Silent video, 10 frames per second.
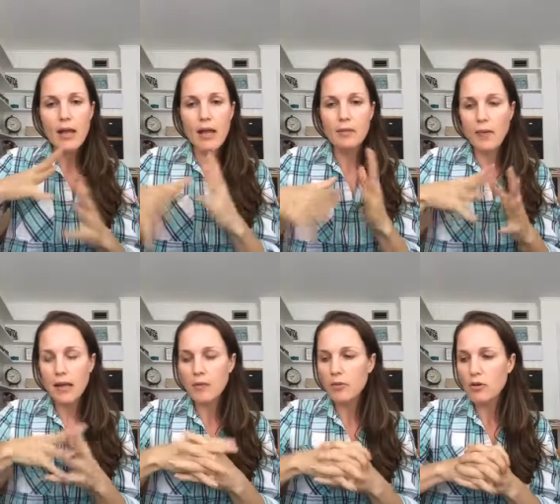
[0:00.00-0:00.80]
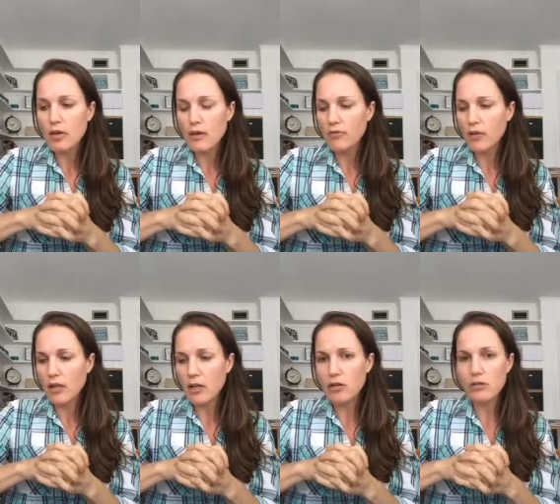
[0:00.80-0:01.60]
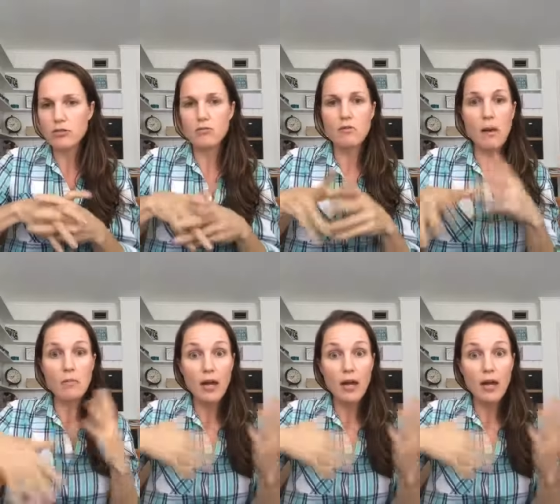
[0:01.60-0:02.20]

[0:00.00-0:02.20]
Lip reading: in my community for years, you remember